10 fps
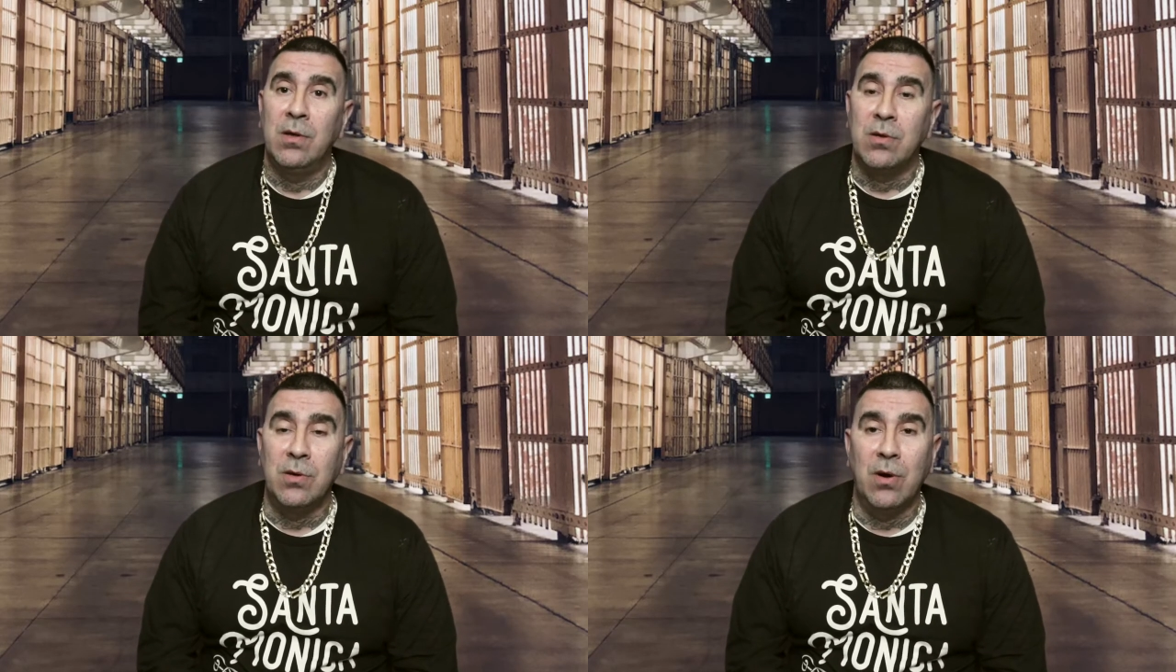
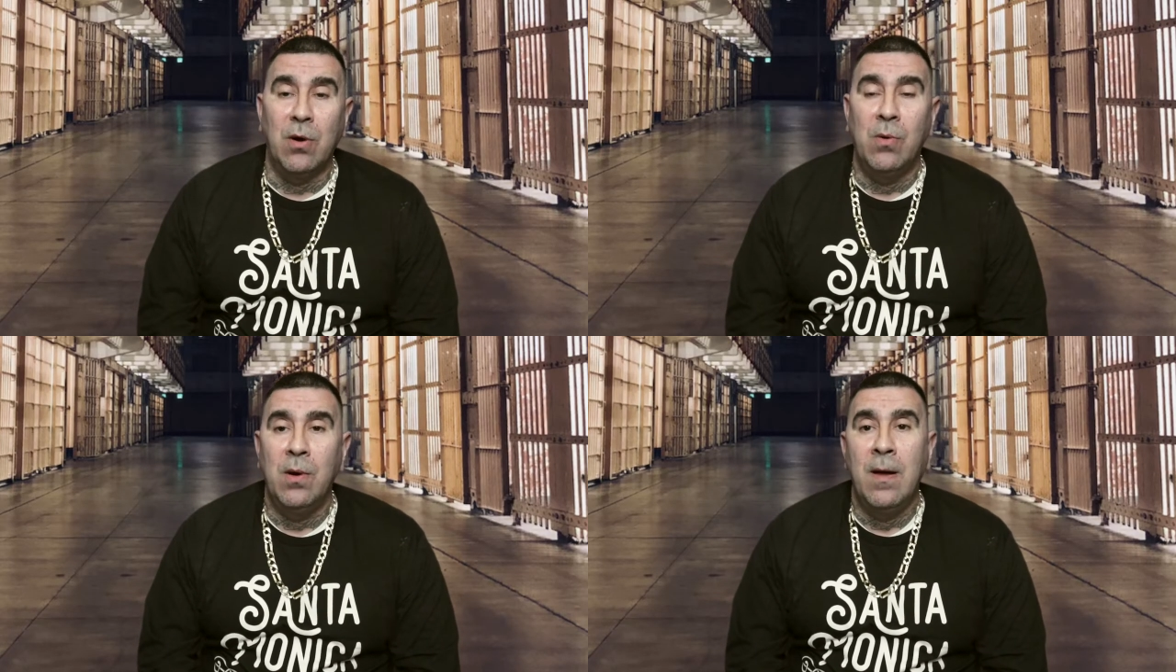You
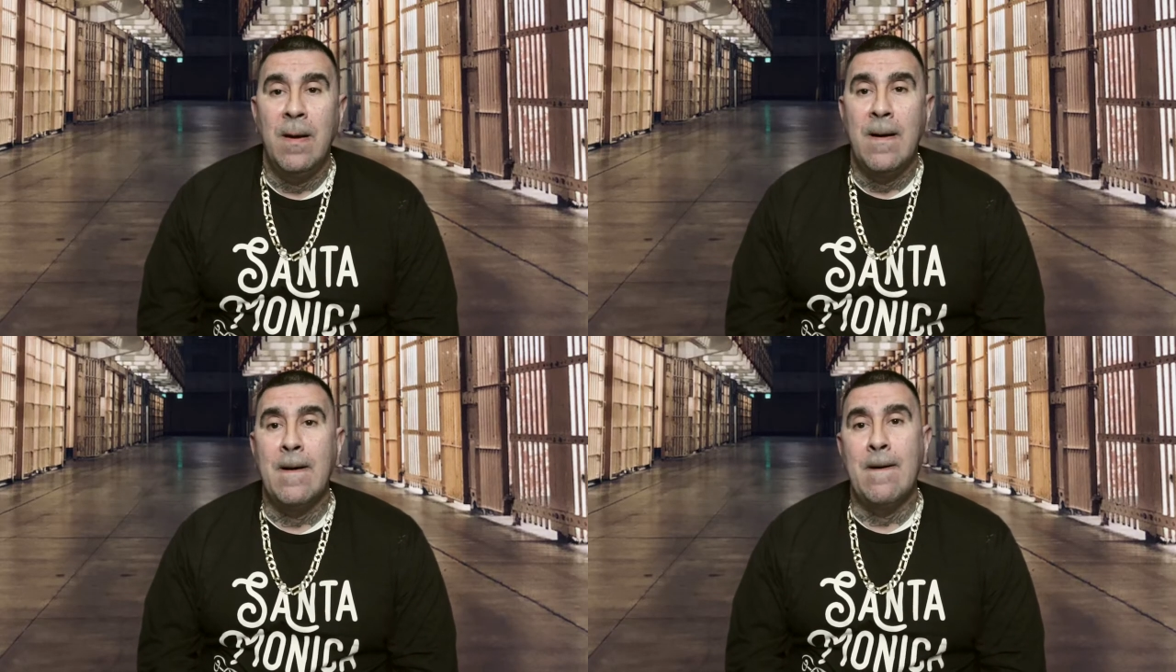know,
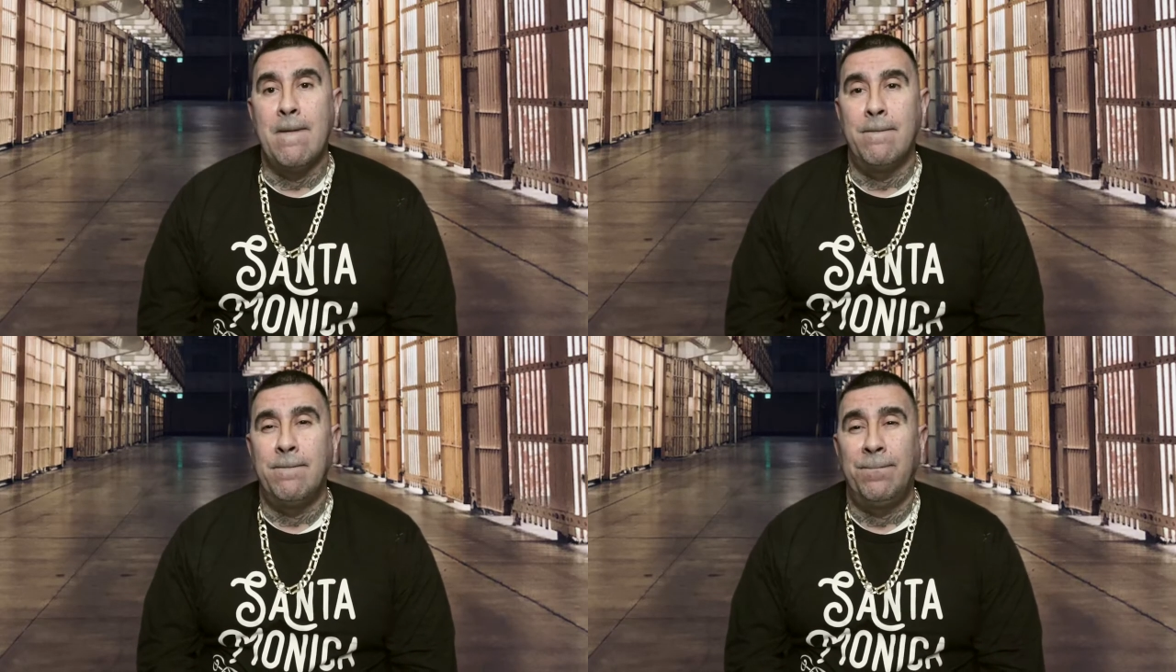
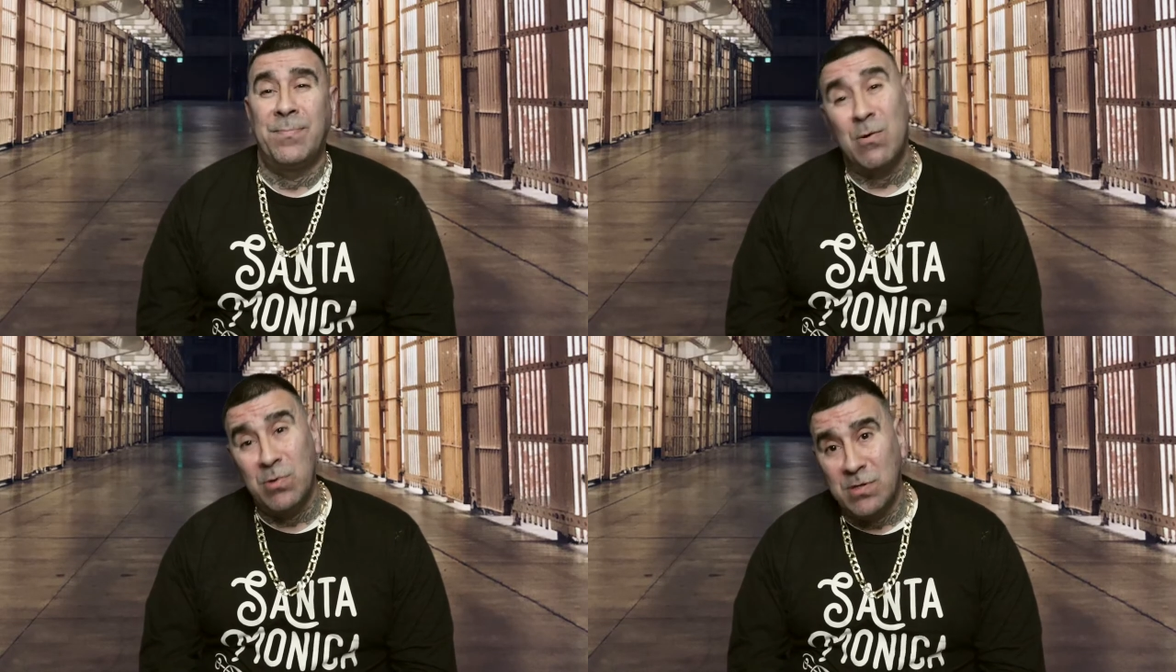
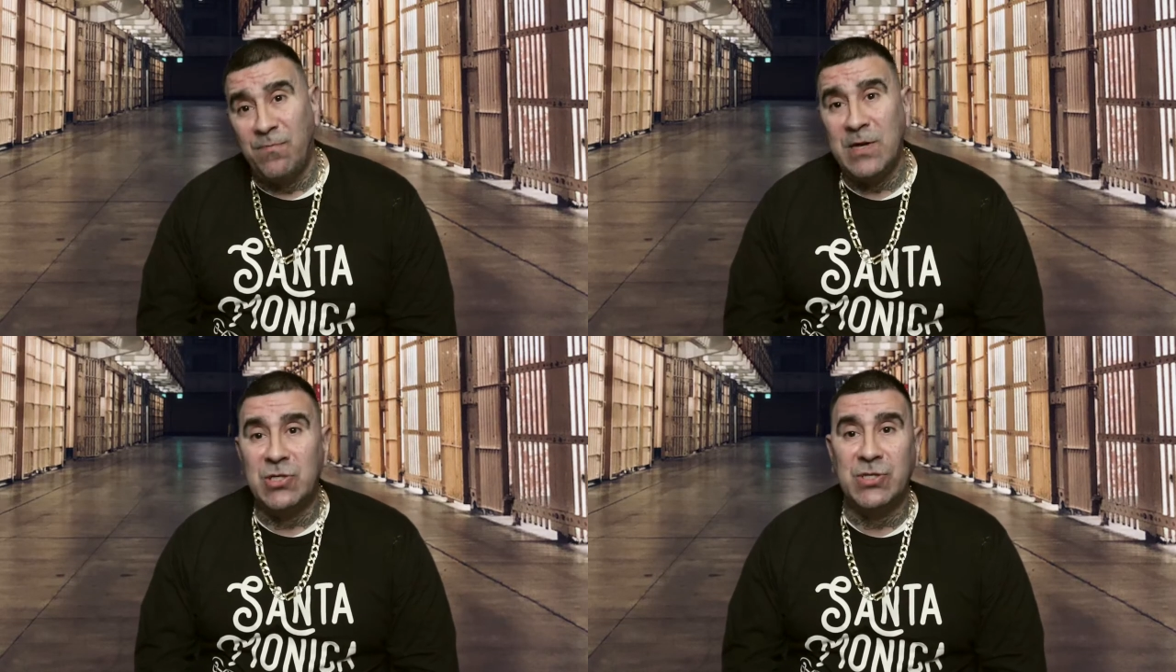it was a
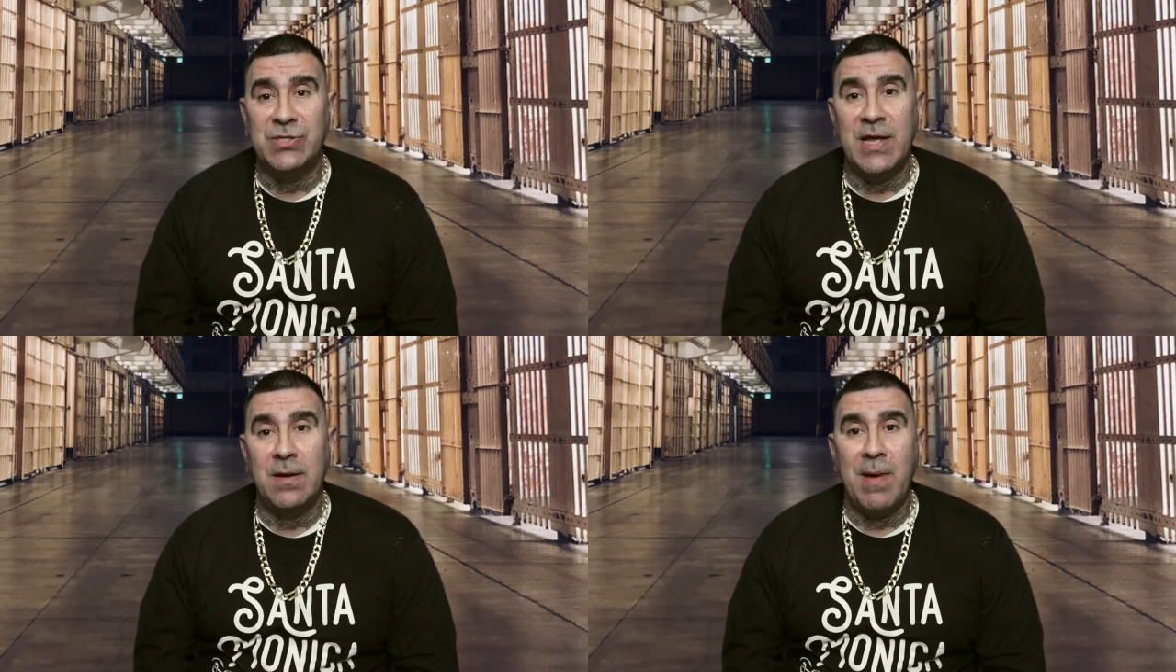vicious
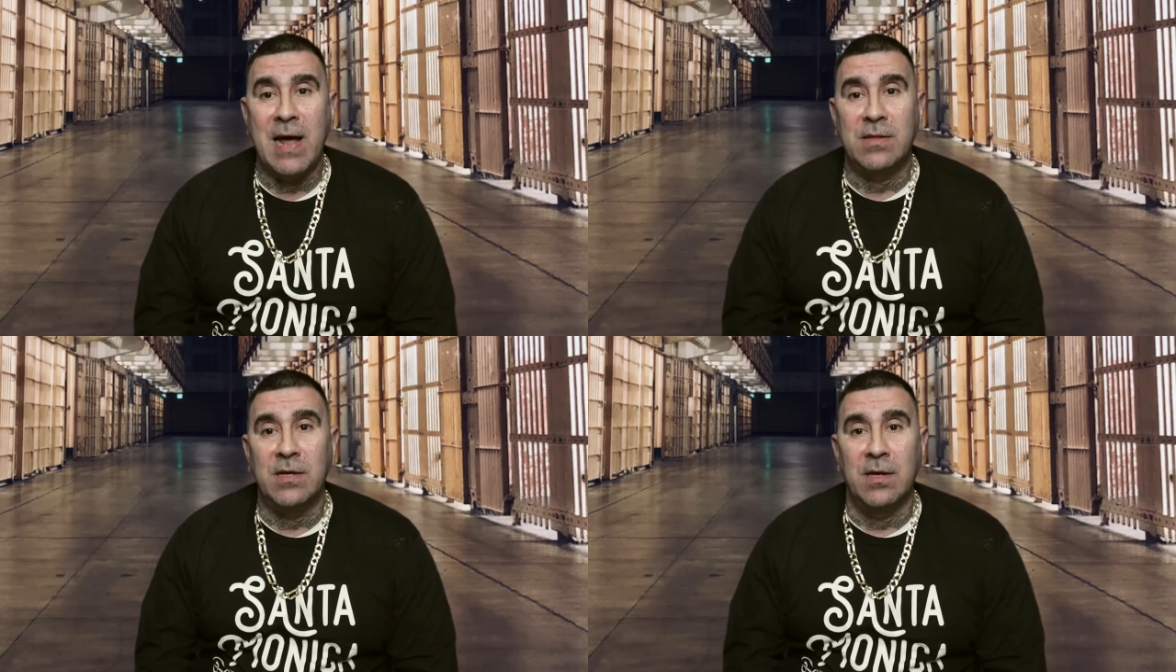thing
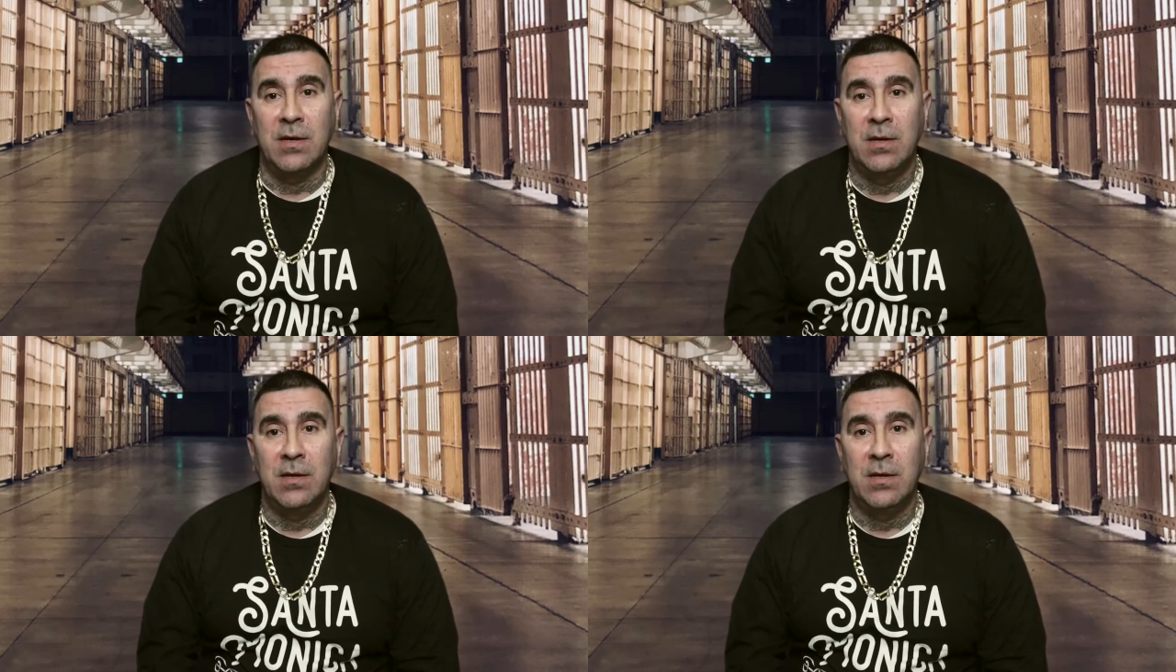back then.